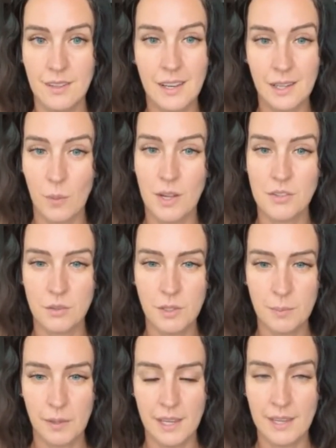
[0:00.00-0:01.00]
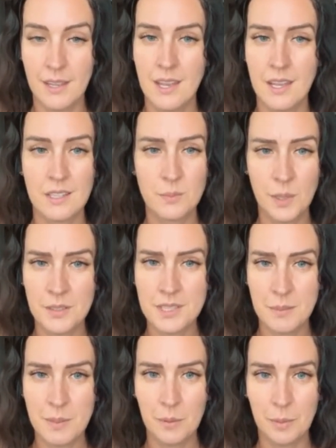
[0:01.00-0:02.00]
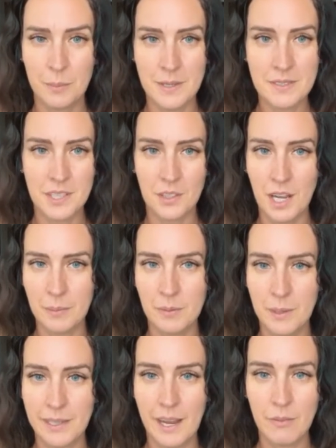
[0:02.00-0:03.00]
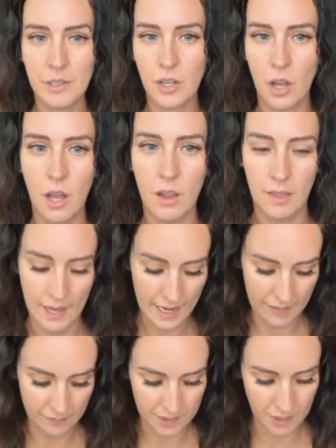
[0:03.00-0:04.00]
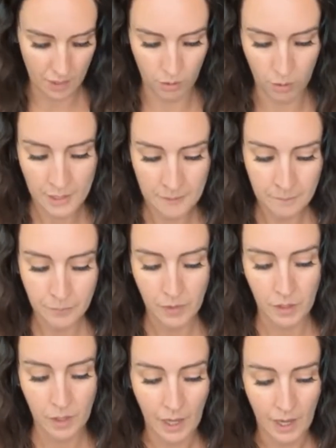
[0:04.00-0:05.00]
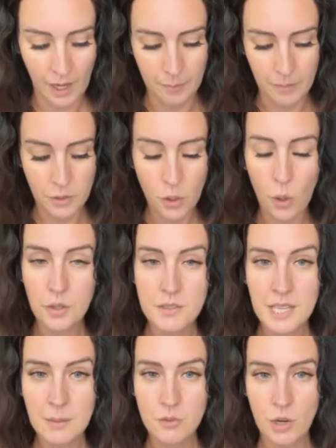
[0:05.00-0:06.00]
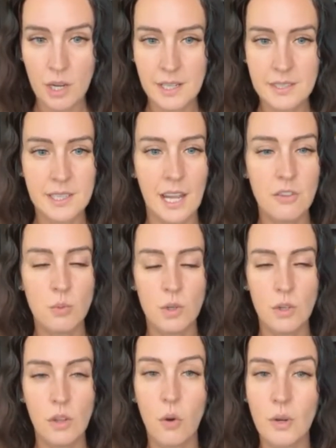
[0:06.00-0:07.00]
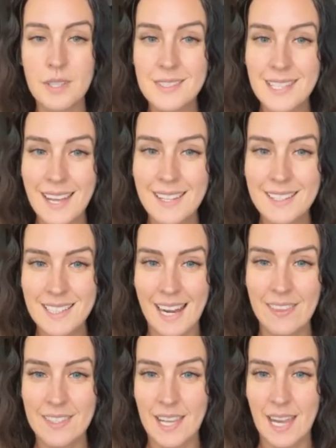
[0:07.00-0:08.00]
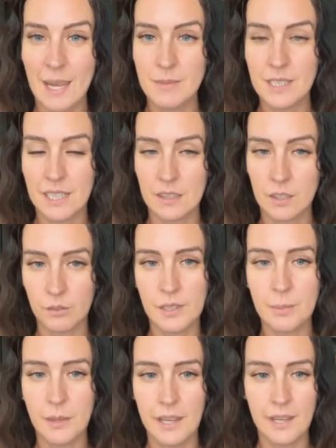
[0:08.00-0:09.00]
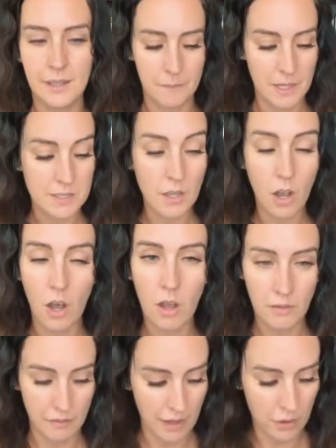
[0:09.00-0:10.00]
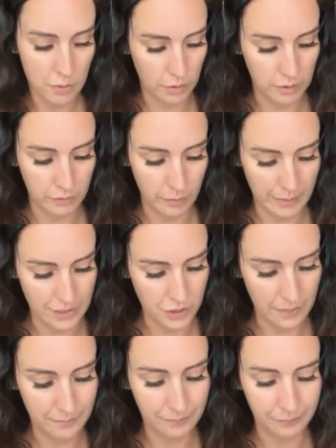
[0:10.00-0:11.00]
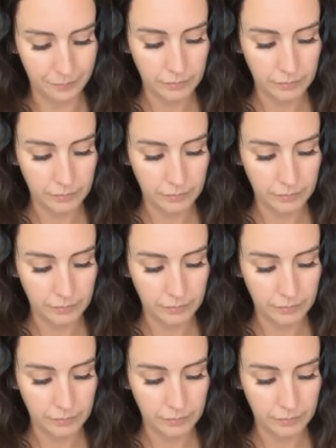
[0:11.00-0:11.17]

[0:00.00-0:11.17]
And I can watch the replay. Because we understand people are busy. You're not able to make every call live. So um, know your team training schedule or set aside the time to get the replay. It's all valuable information.